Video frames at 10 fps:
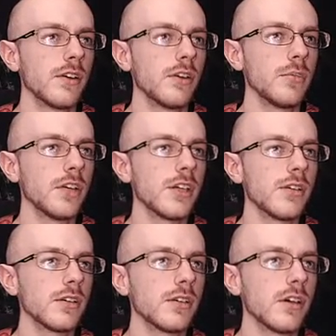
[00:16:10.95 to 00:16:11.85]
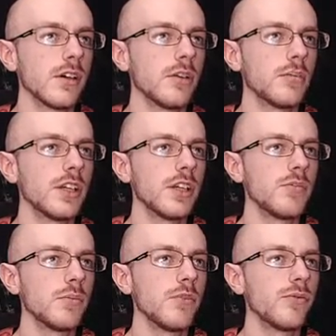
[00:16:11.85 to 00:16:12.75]
No biggie. Um, we can
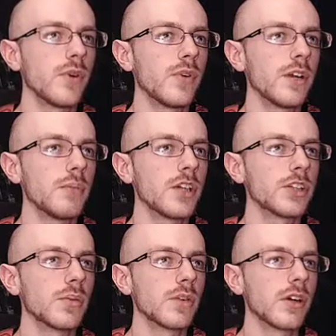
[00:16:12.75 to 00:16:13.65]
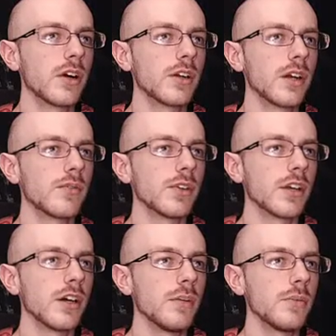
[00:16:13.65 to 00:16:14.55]
even move forward and make sure we're guarding
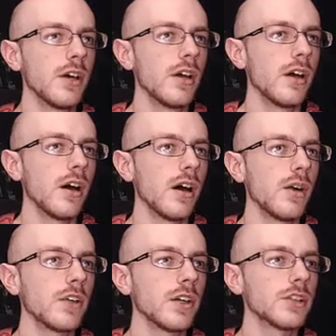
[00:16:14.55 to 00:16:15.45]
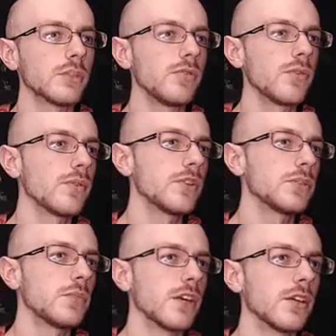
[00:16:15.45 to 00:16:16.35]
everything up. Uh, we can also move forward with
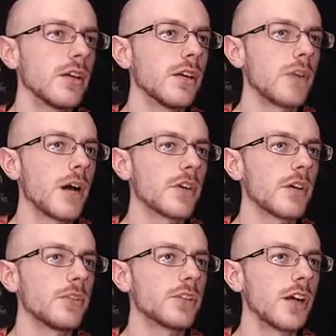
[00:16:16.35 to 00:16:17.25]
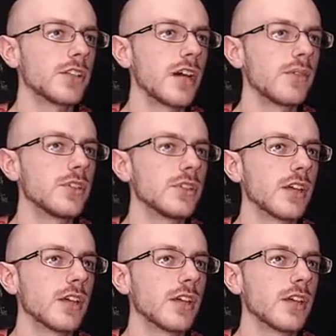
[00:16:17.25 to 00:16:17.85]
this man and pop a couple of shots off just